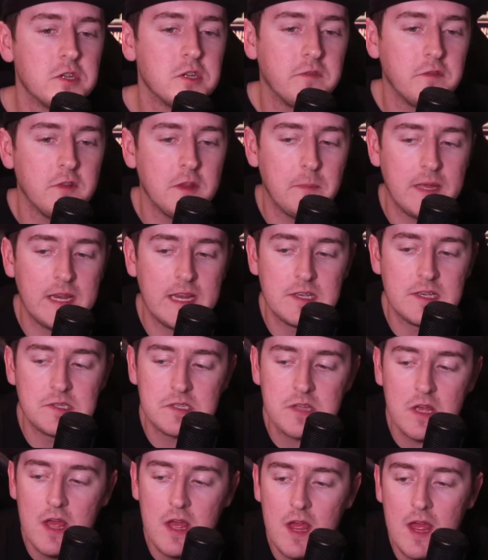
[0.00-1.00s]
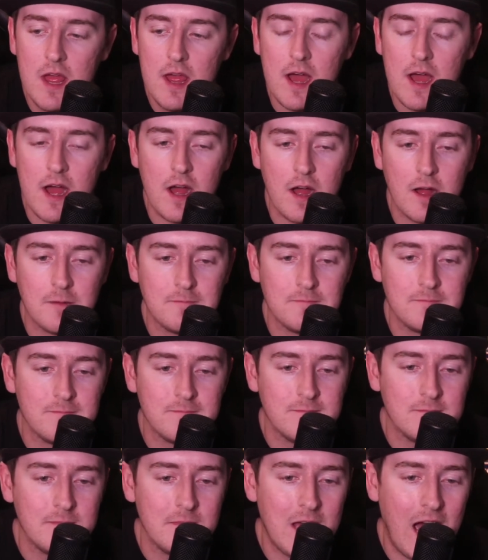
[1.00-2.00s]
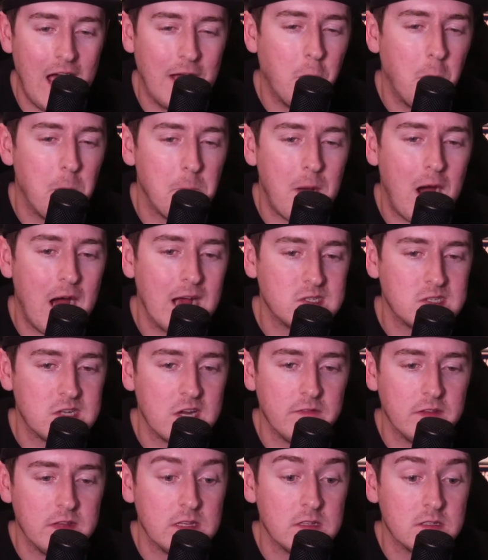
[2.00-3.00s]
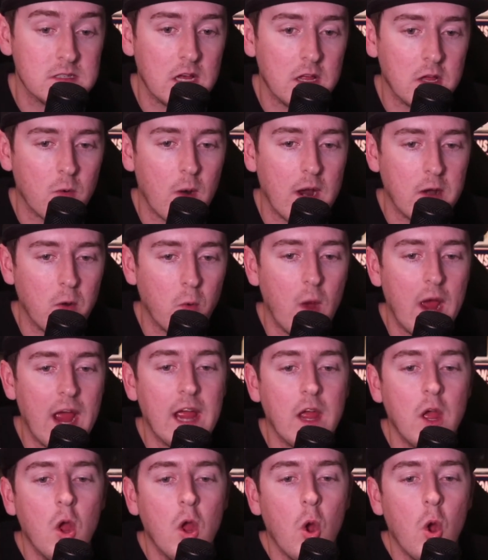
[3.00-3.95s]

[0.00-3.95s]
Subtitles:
of flipping is. I don't buy stuff and then sell it right away.